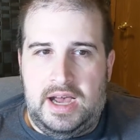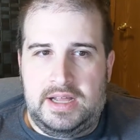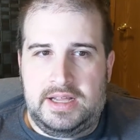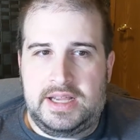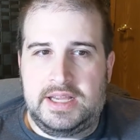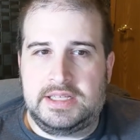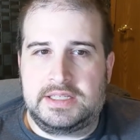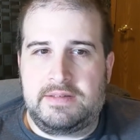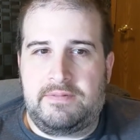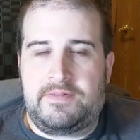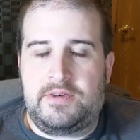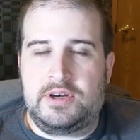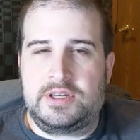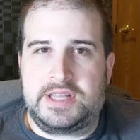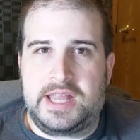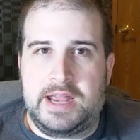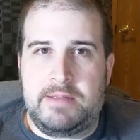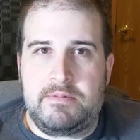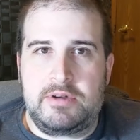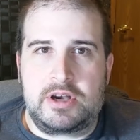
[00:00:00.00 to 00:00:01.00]
He's the
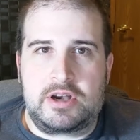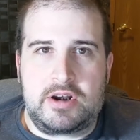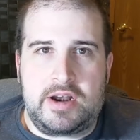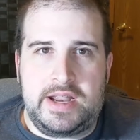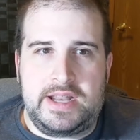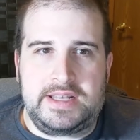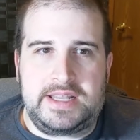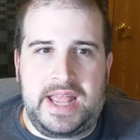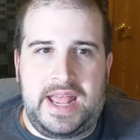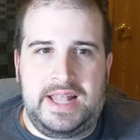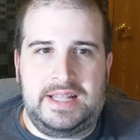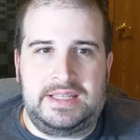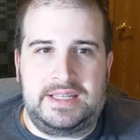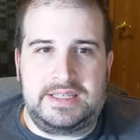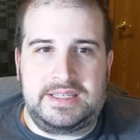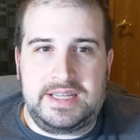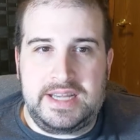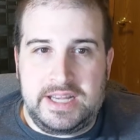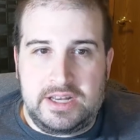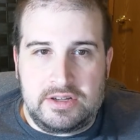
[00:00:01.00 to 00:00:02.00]
first immigrant and
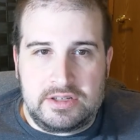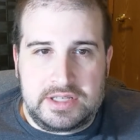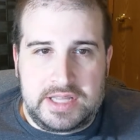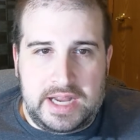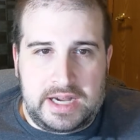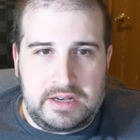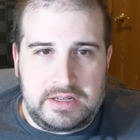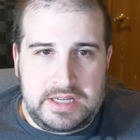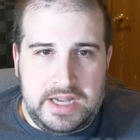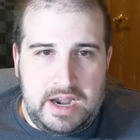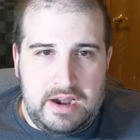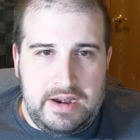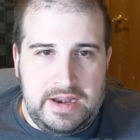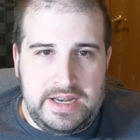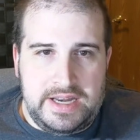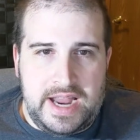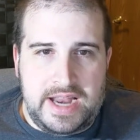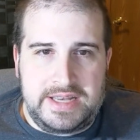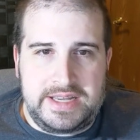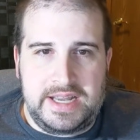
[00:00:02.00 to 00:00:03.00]
Latino secretary
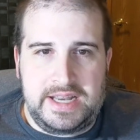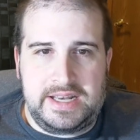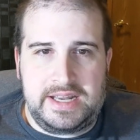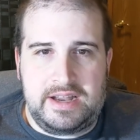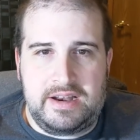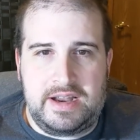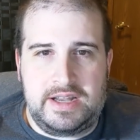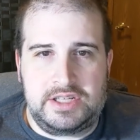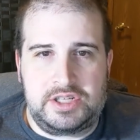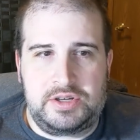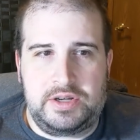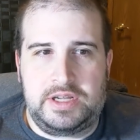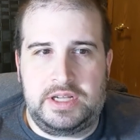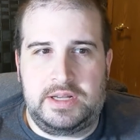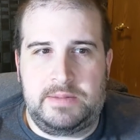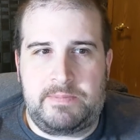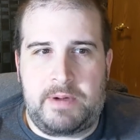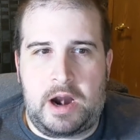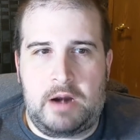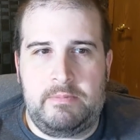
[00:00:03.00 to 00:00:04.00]
in the 18-year history of
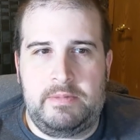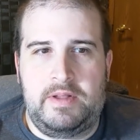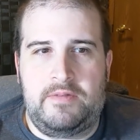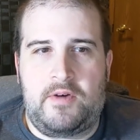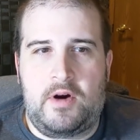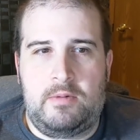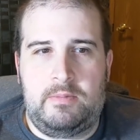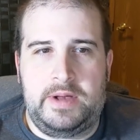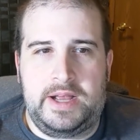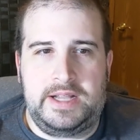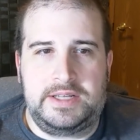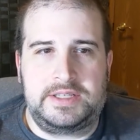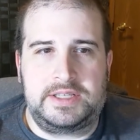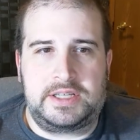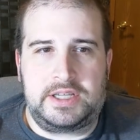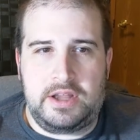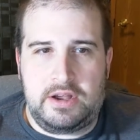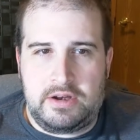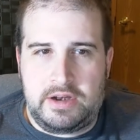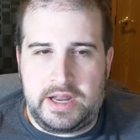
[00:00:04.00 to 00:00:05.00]
the Department of Homeland
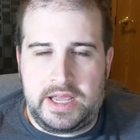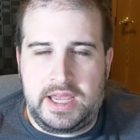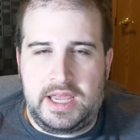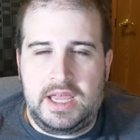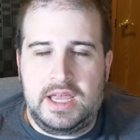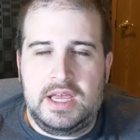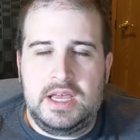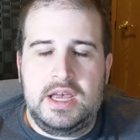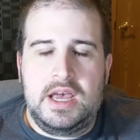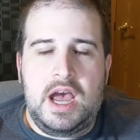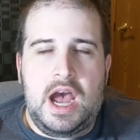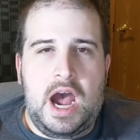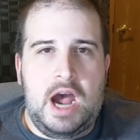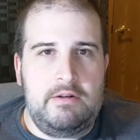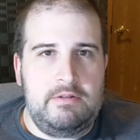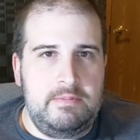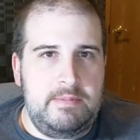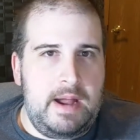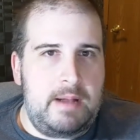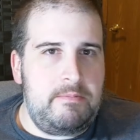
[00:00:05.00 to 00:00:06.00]
Security.
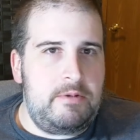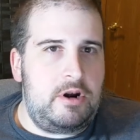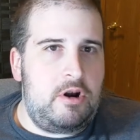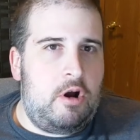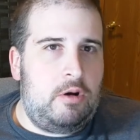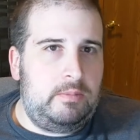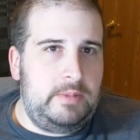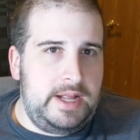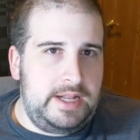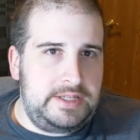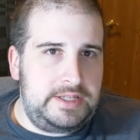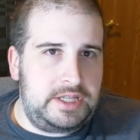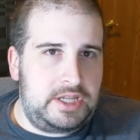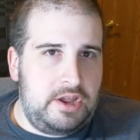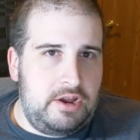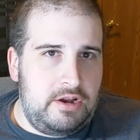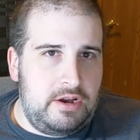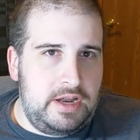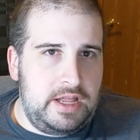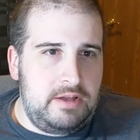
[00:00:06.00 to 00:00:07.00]
Remember, Homeland
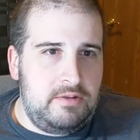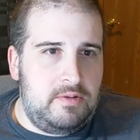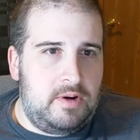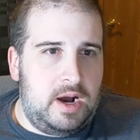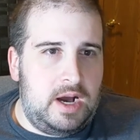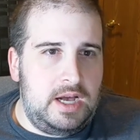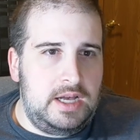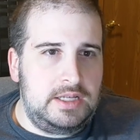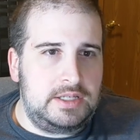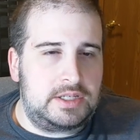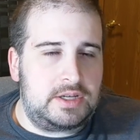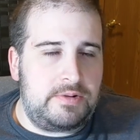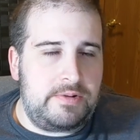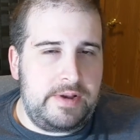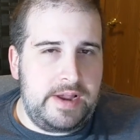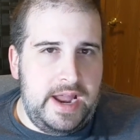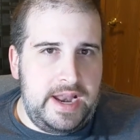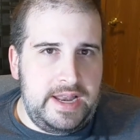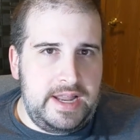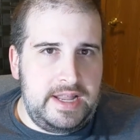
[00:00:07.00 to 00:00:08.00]
Security was
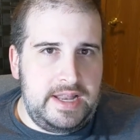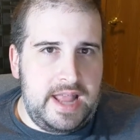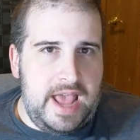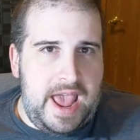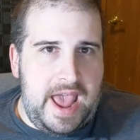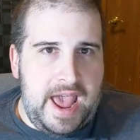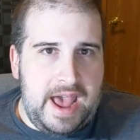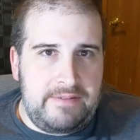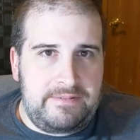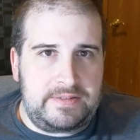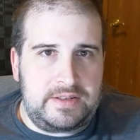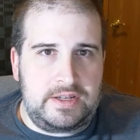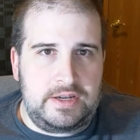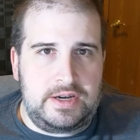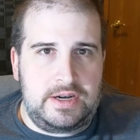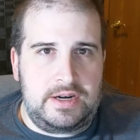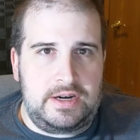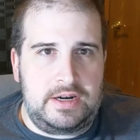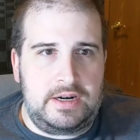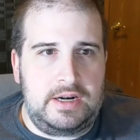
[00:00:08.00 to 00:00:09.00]
created
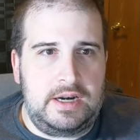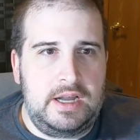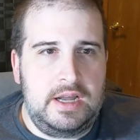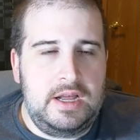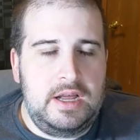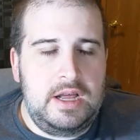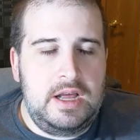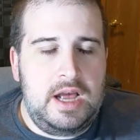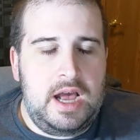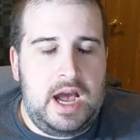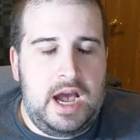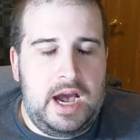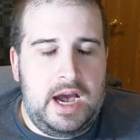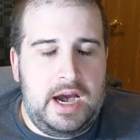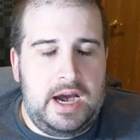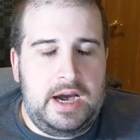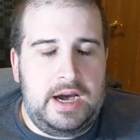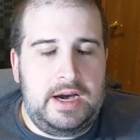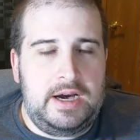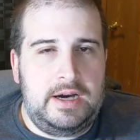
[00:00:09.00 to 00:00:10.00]
after
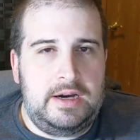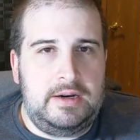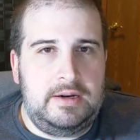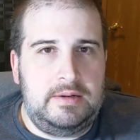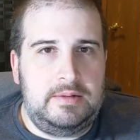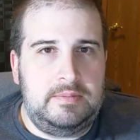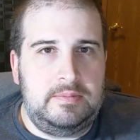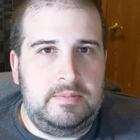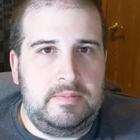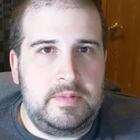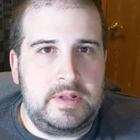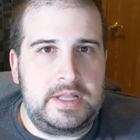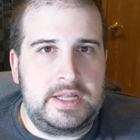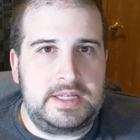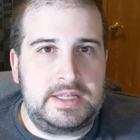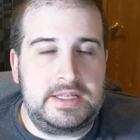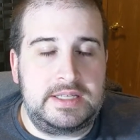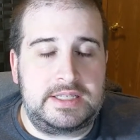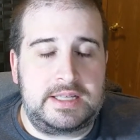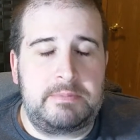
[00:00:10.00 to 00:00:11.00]

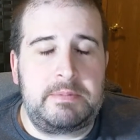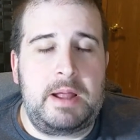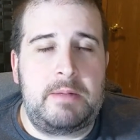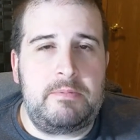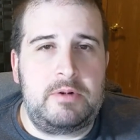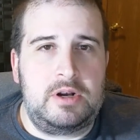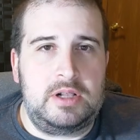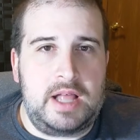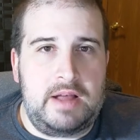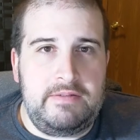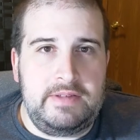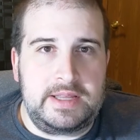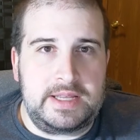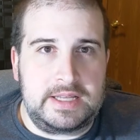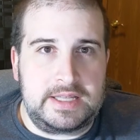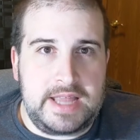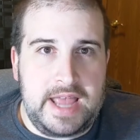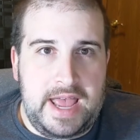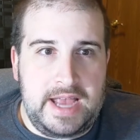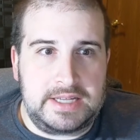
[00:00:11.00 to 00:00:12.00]
the September 11th
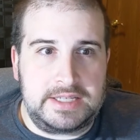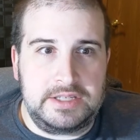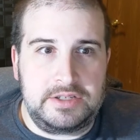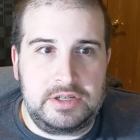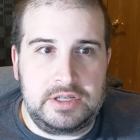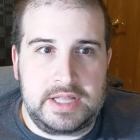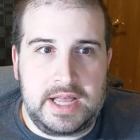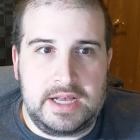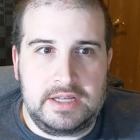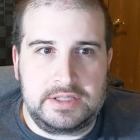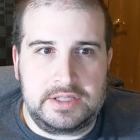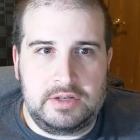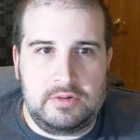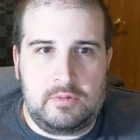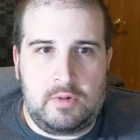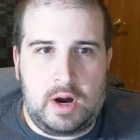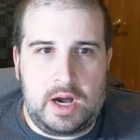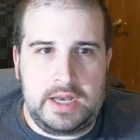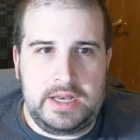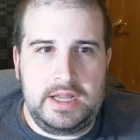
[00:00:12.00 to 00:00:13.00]
attacks in
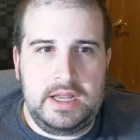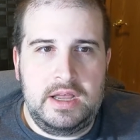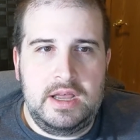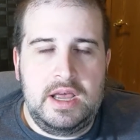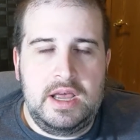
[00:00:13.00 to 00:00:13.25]
2001.